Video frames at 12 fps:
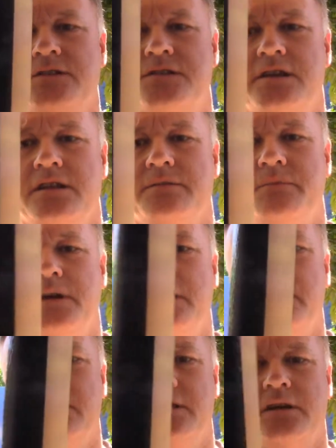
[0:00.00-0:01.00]
see them.
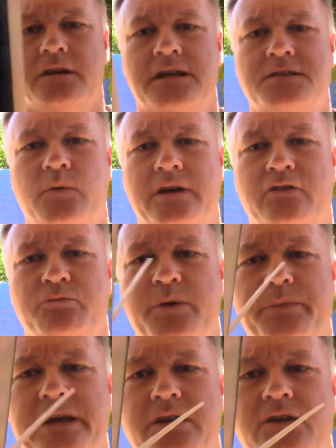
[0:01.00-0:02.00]
That's one I've
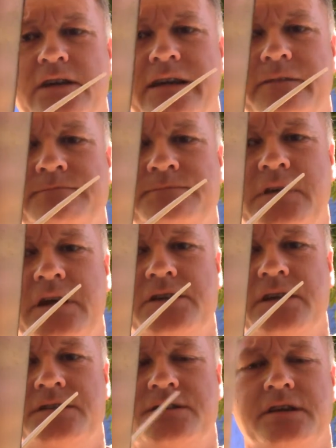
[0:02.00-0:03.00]
prepared earlier, as
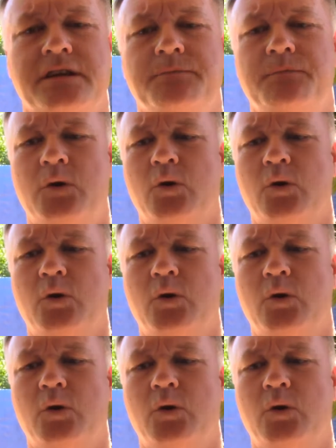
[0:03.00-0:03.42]
you can see.